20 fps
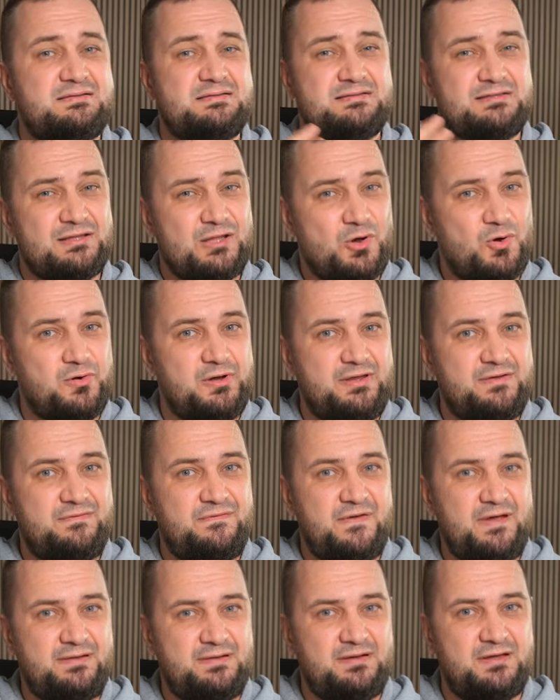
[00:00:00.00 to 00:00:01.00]
slowly
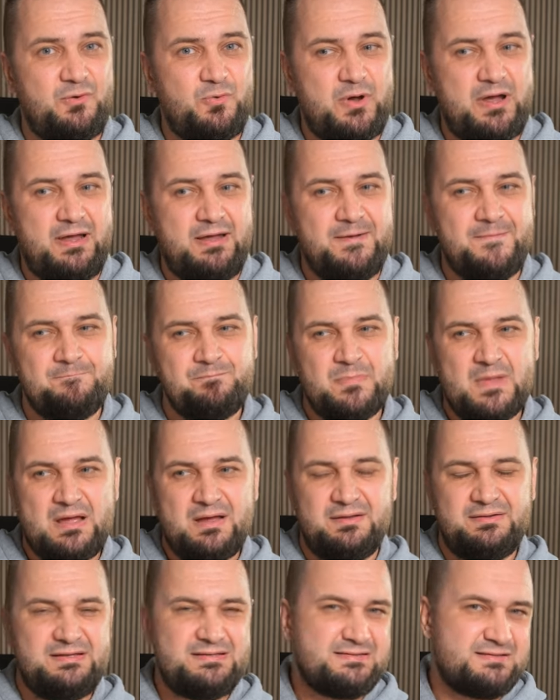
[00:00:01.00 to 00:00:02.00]
fading away.
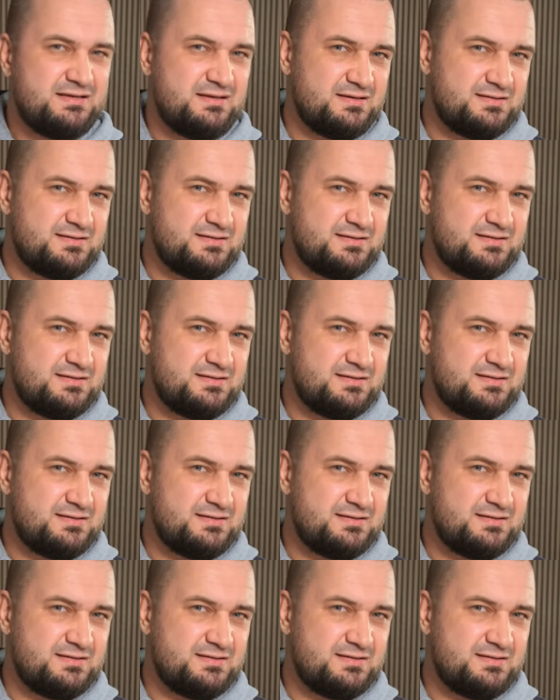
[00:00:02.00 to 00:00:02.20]
This